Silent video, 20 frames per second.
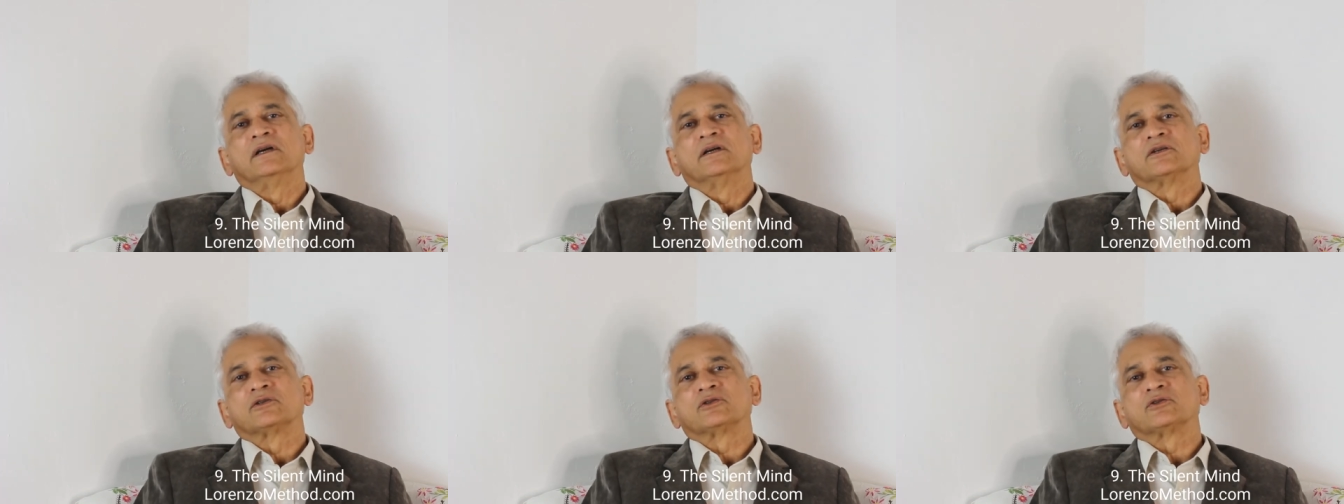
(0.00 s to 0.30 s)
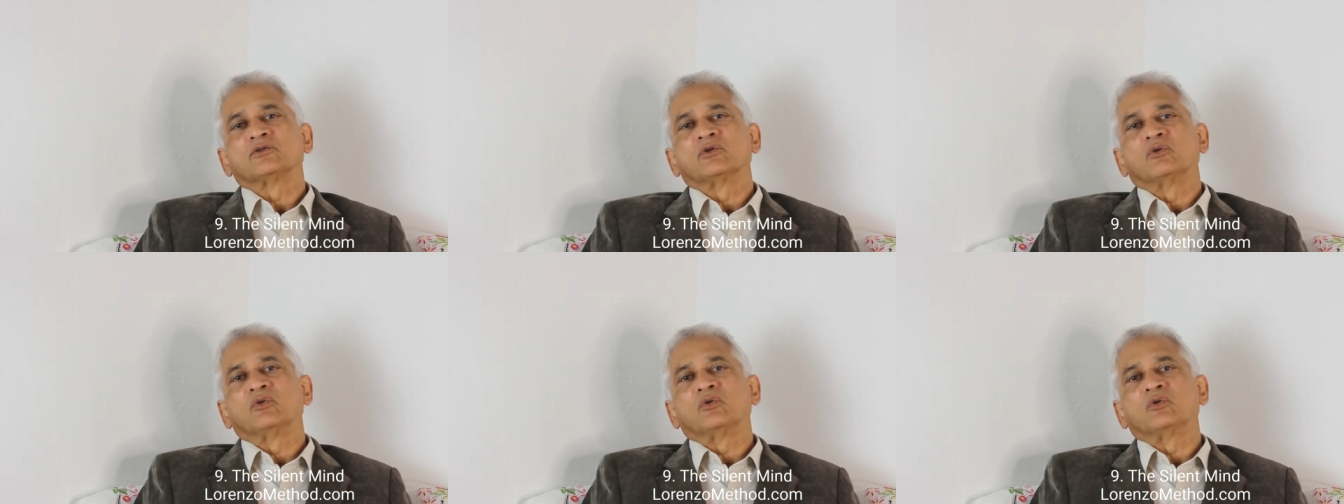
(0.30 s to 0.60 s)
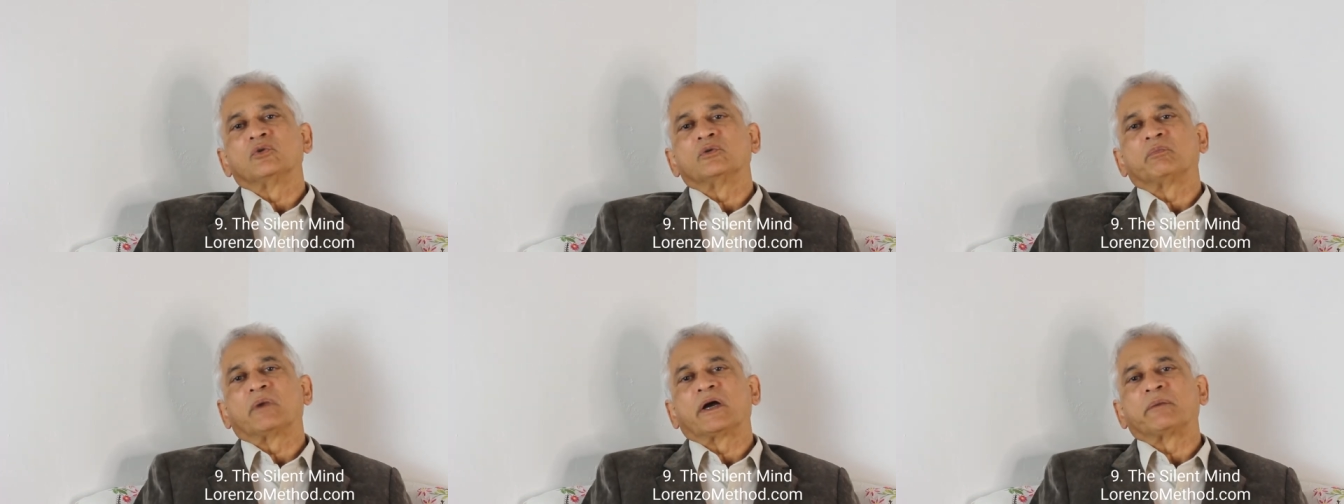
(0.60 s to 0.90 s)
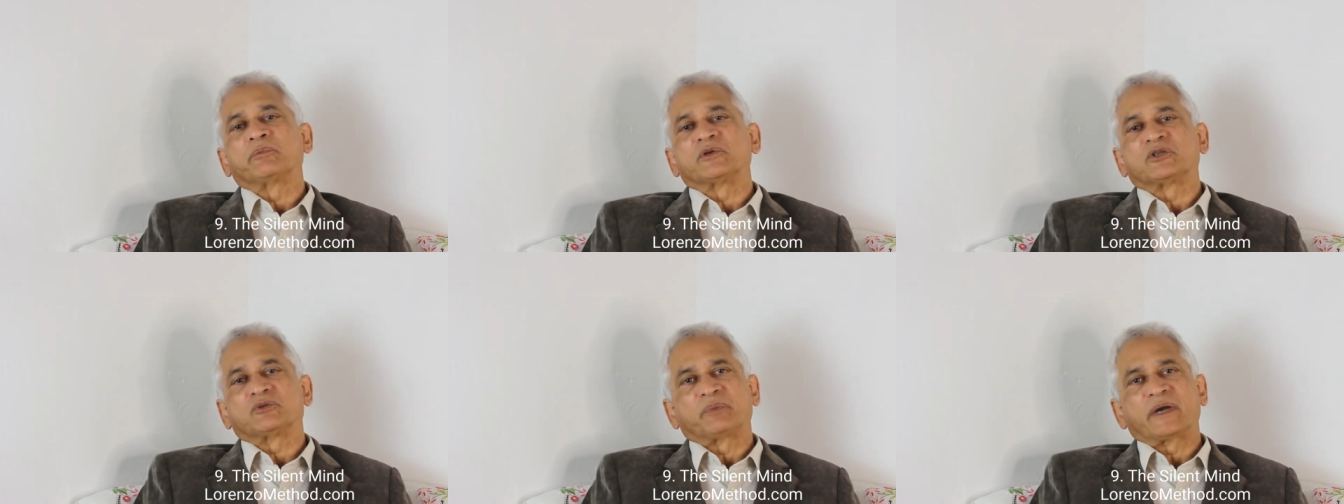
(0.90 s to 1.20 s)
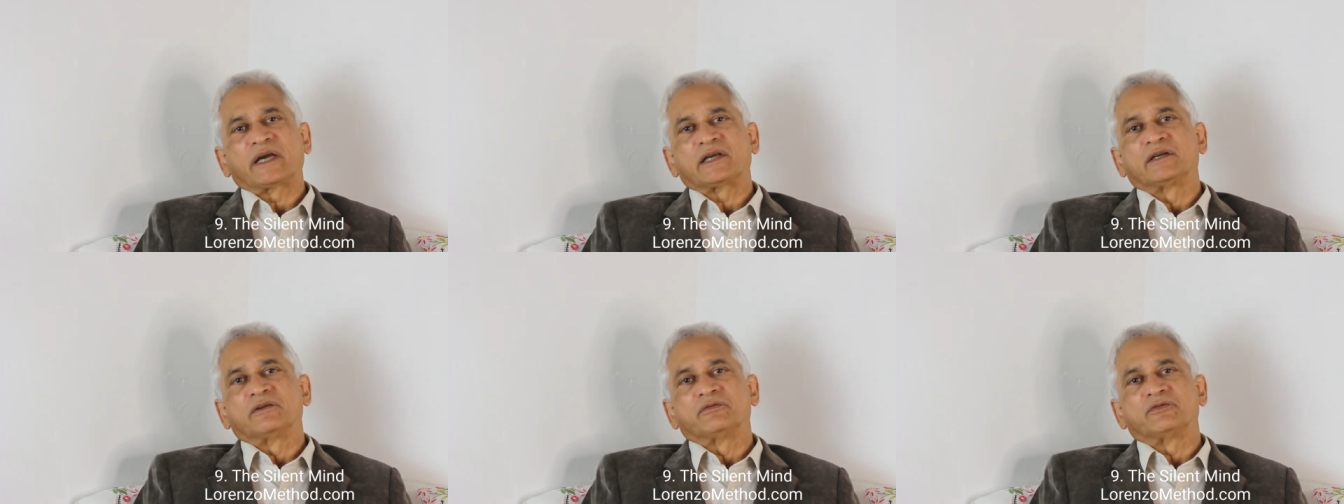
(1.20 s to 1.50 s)
So my
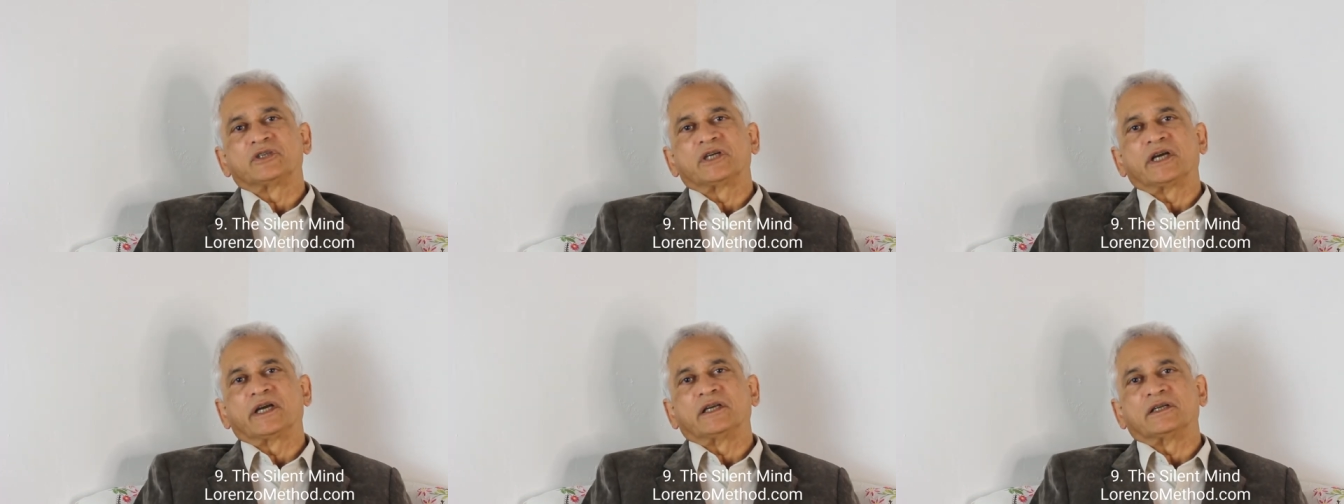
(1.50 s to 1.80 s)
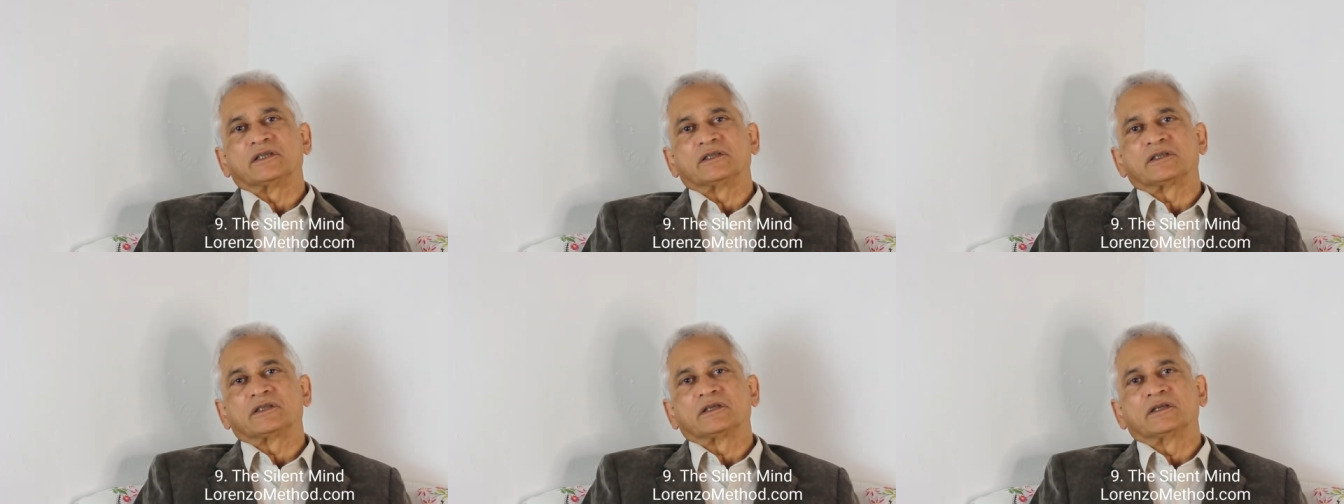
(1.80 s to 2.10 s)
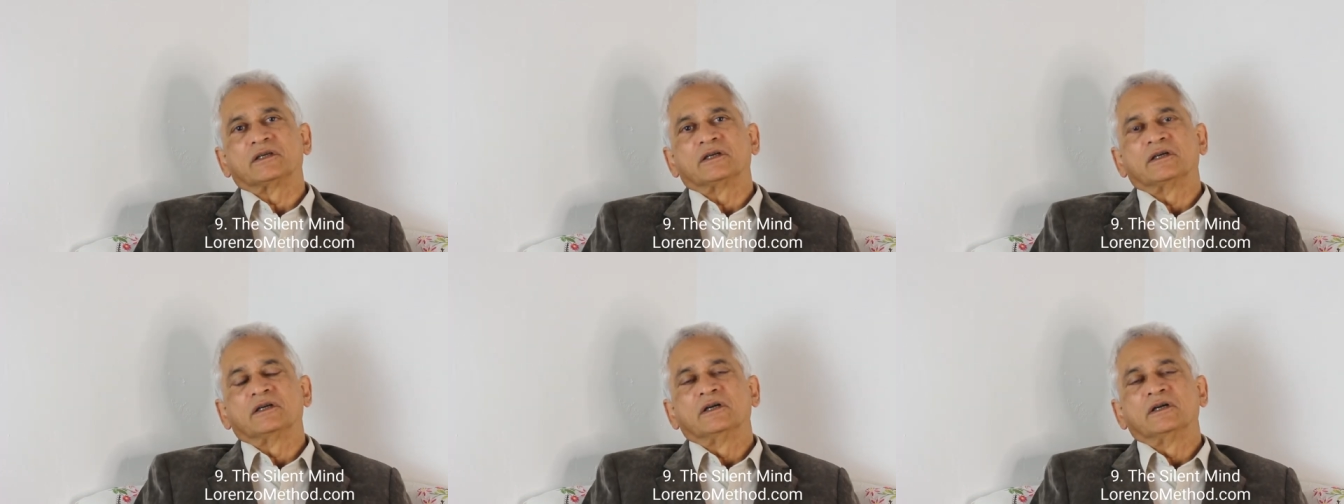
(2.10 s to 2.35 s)
perspective changed.